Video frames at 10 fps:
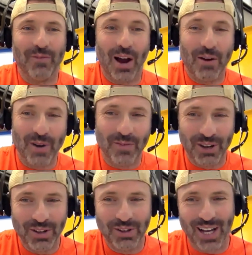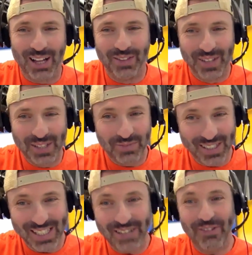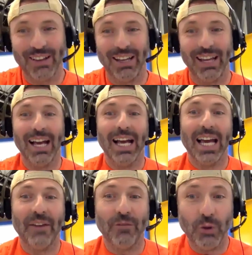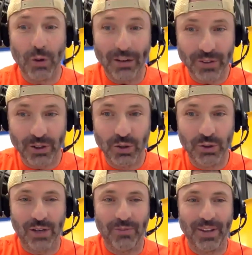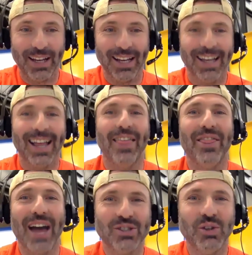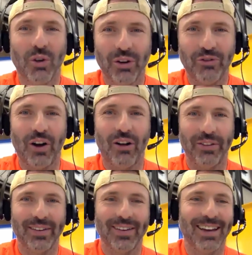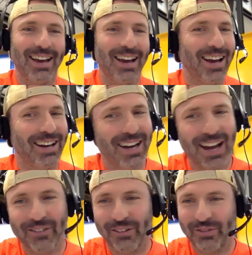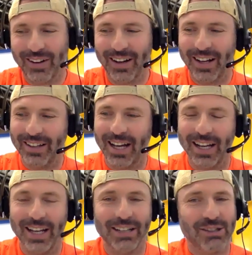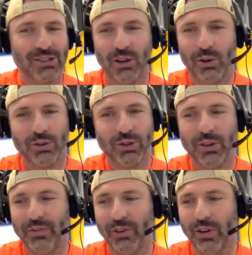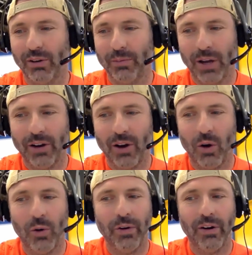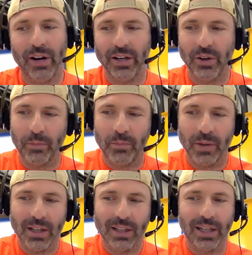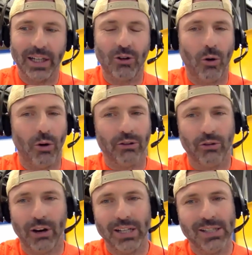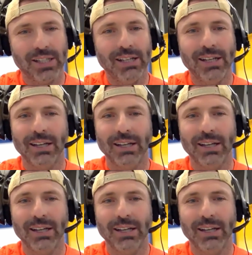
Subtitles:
I remember you telling me specifically, if you have to do something, that's your fault. And I never forgot that. And it's so true. If you're an owner and you're like going crazy,